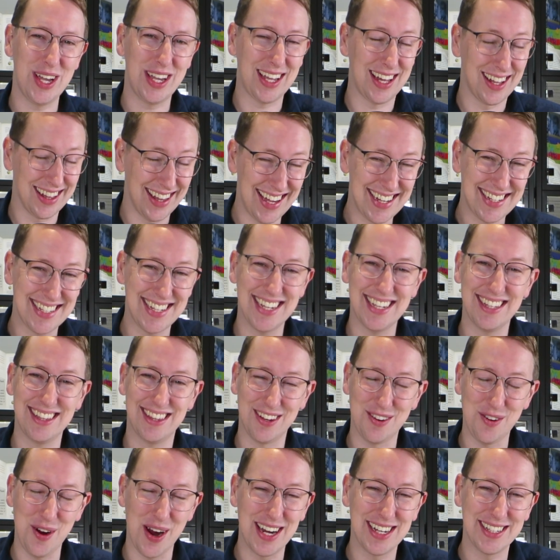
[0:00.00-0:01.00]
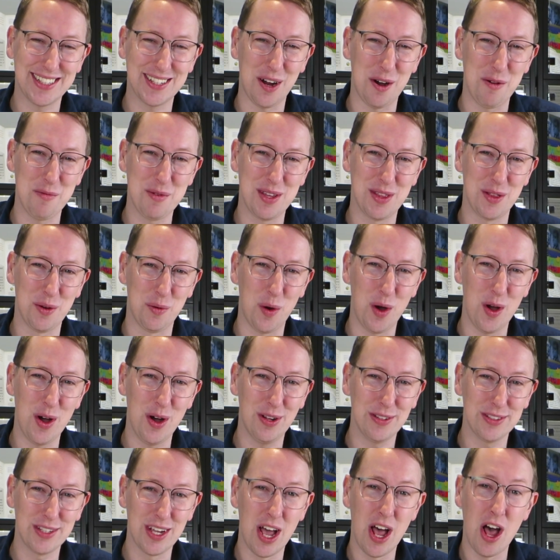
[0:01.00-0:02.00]
collecting, the greatest hobby in the
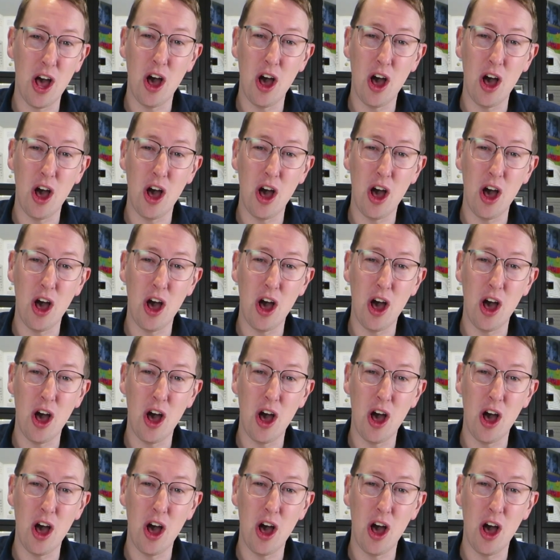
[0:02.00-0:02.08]
world.